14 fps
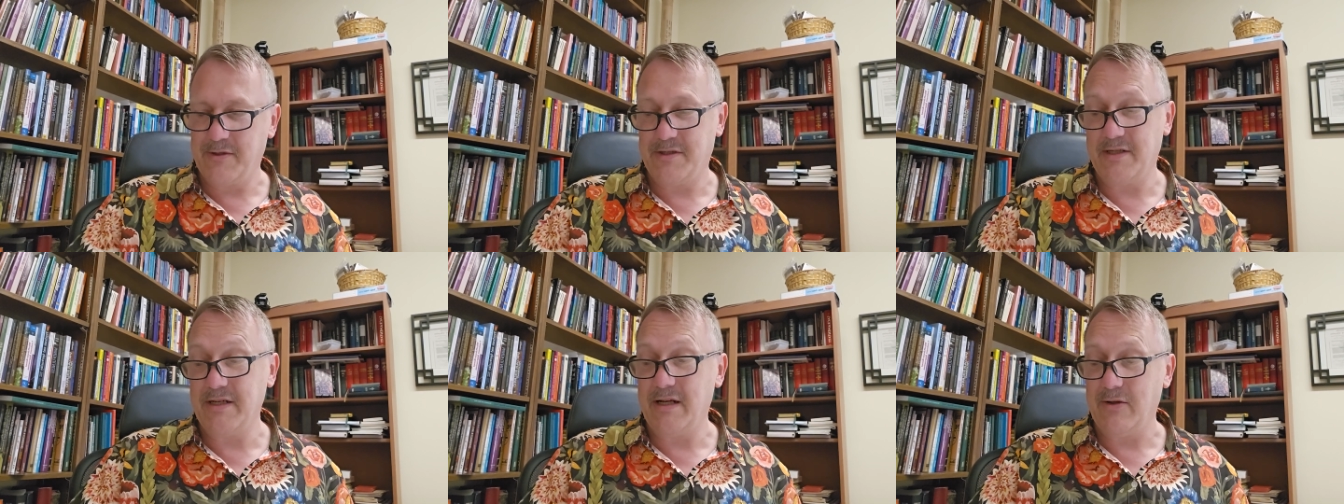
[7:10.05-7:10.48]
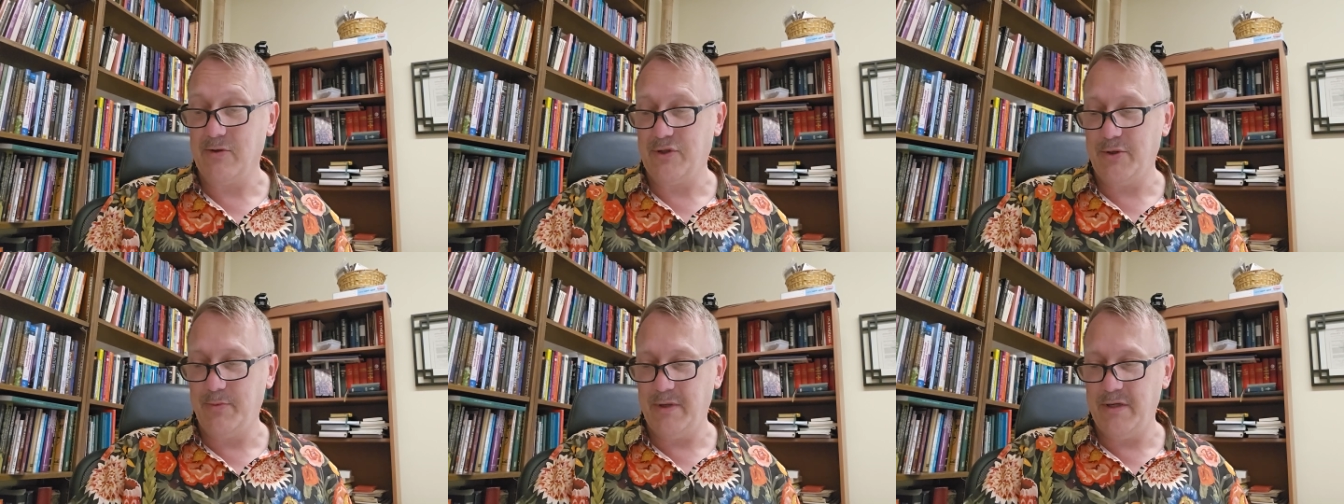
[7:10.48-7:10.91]
It's an
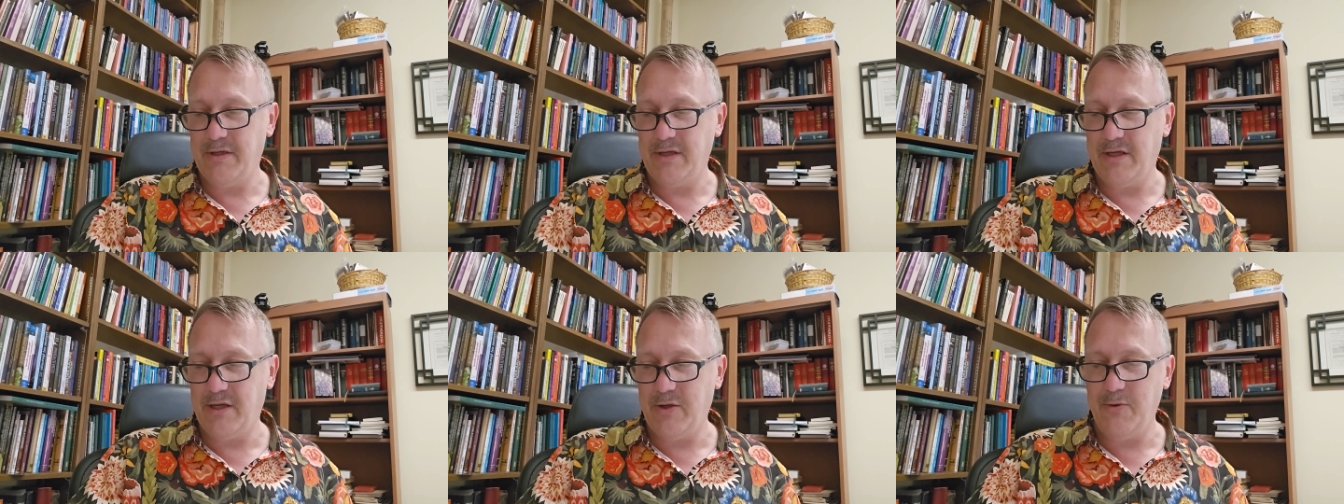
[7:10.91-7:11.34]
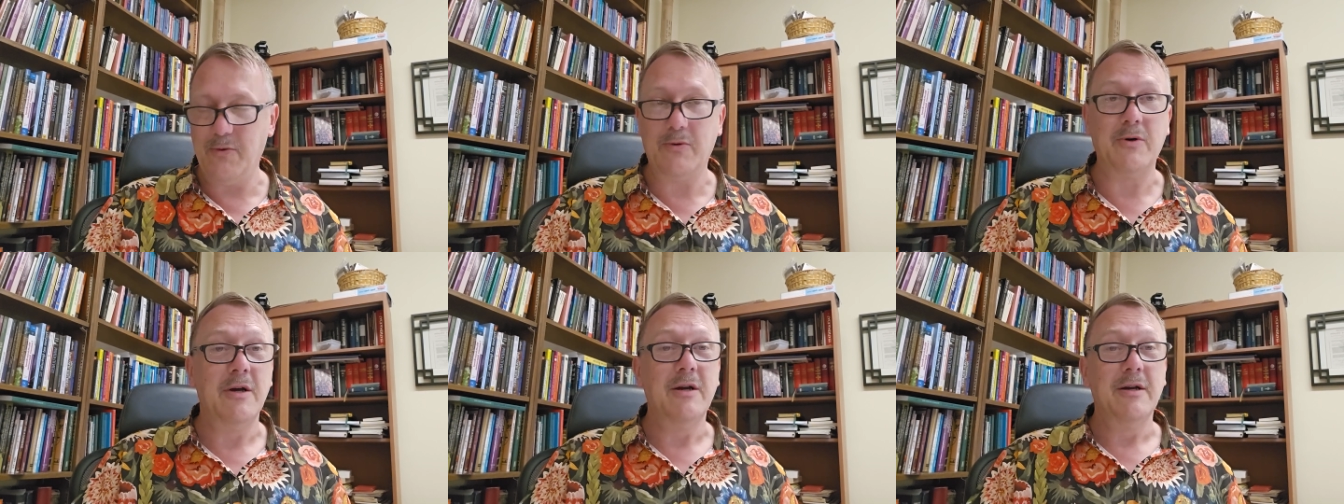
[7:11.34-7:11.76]

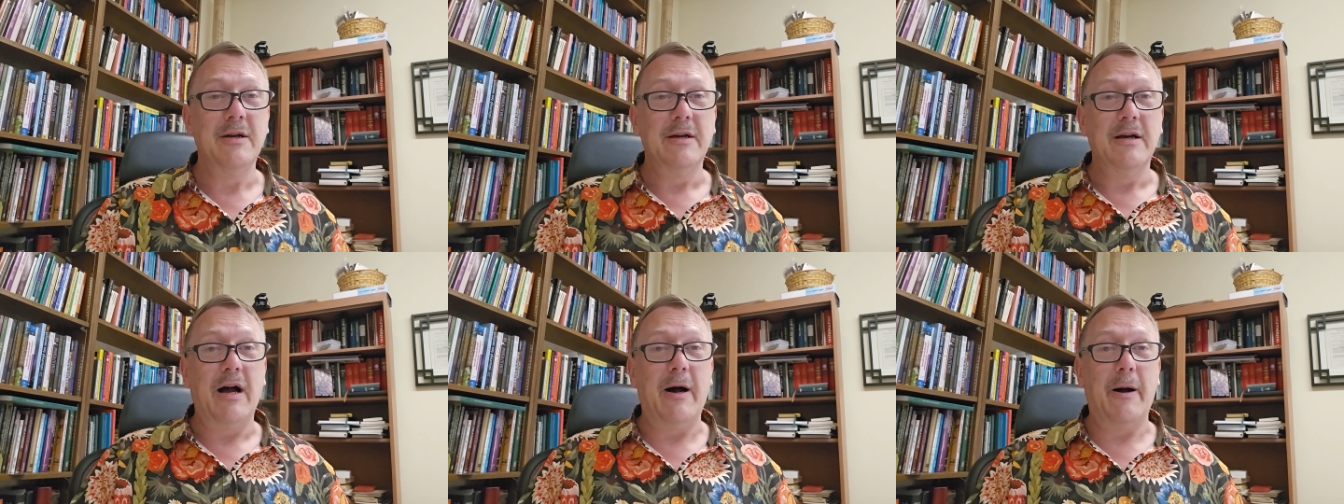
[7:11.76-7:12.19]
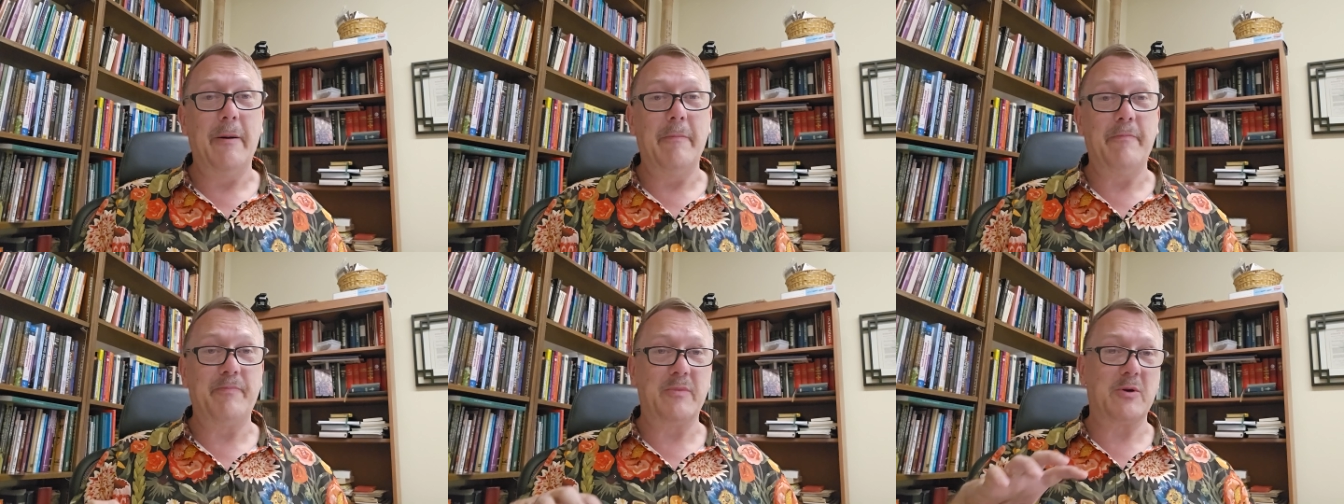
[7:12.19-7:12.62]
LGBTQ
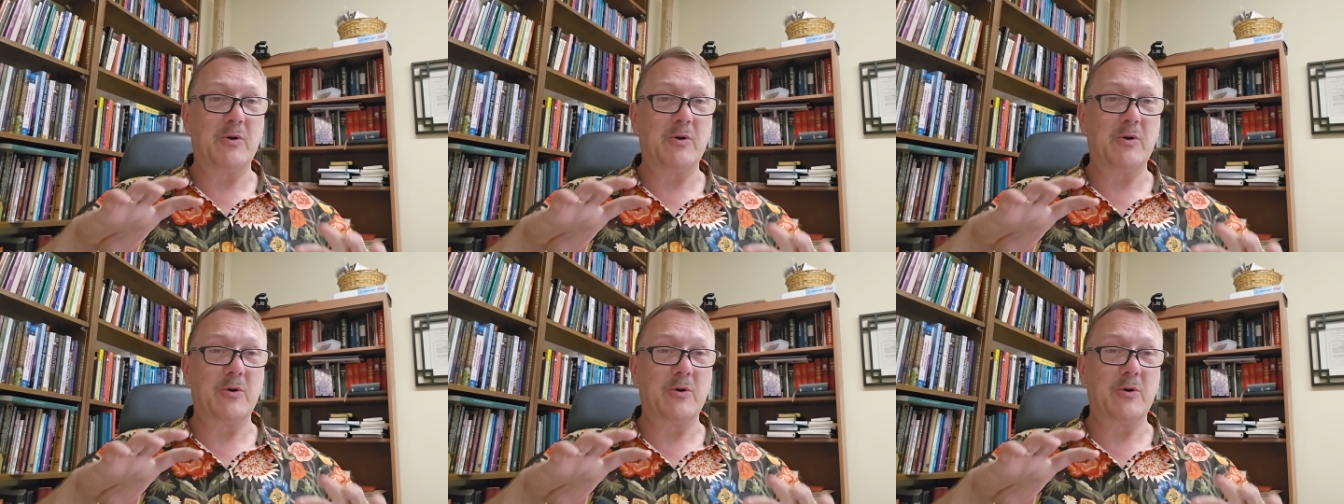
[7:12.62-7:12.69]
um,